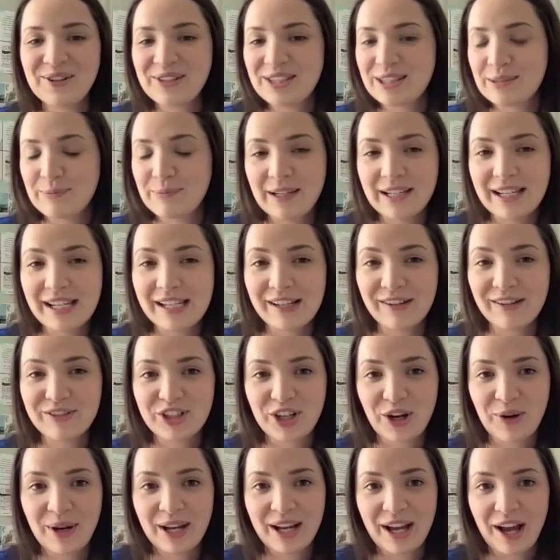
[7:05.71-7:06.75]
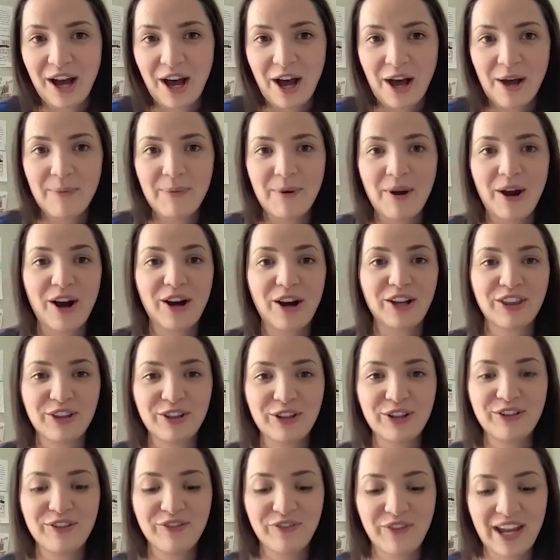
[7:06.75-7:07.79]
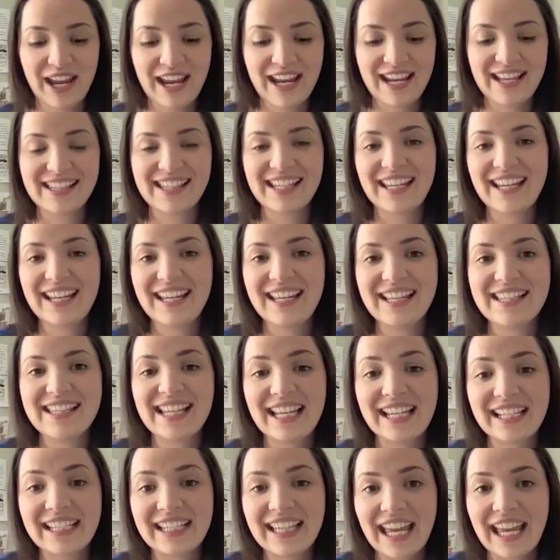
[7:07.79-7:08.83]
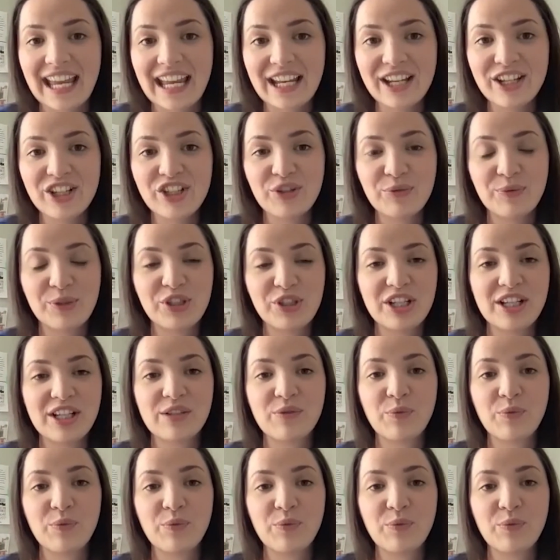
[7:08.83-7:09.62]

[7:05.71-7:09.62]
speaking of showing up, our third phase is engage, which is